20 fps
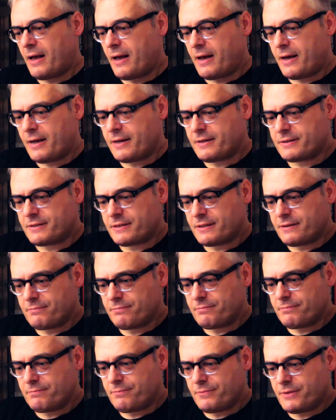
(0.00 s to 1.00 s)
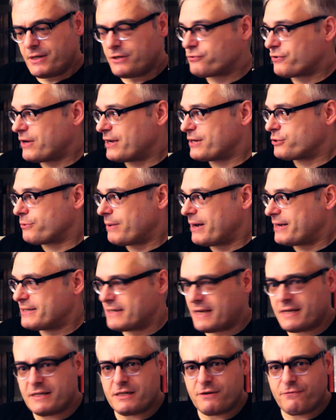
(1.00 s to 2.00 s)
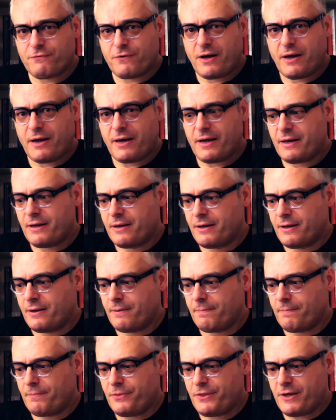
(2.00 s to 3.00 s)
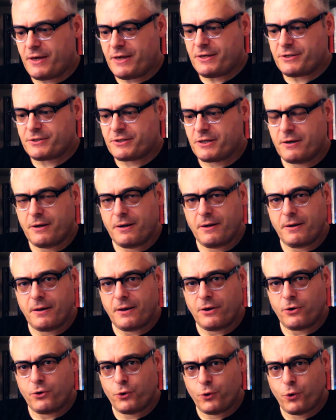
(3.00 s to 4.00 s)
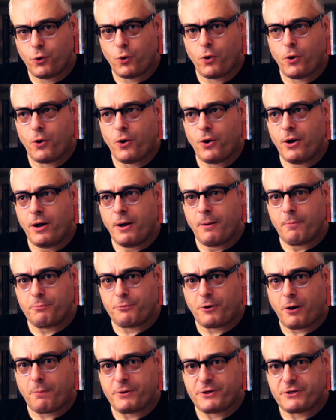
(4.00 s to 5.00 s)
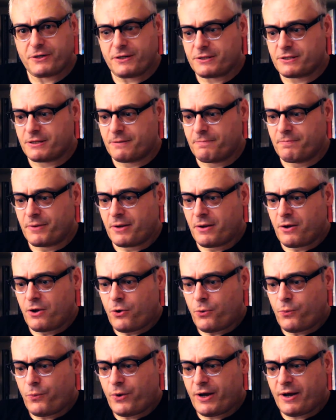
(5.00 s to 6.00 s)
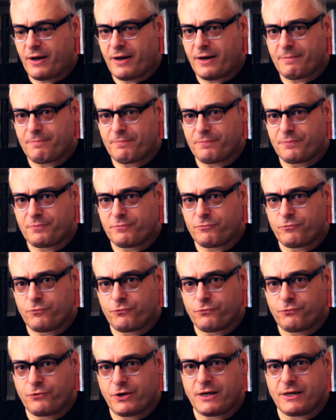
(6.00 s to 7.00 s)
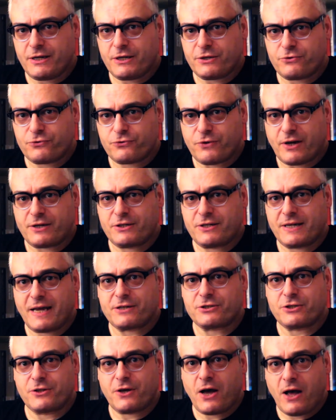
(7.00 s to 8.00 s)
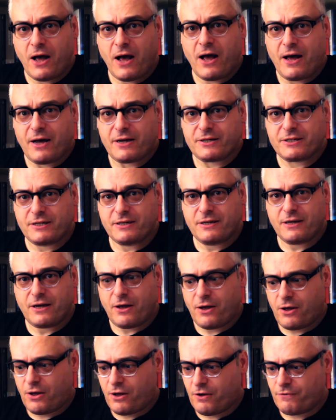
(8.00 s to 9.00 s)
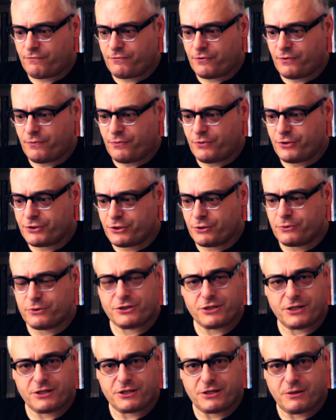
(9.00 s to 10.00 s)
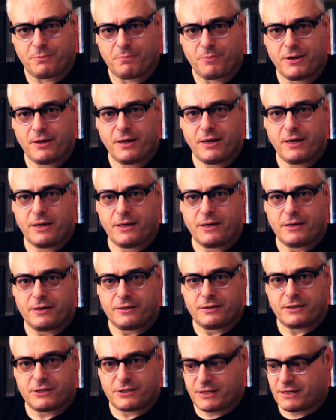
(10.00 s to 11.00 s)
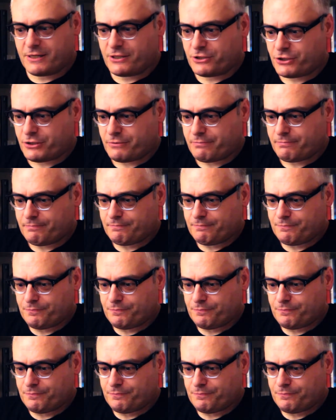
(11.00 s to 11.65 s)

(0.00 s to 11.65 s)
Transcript: And in trying to identify these core properties, we are really trying to get to the heart of the dual system distinction.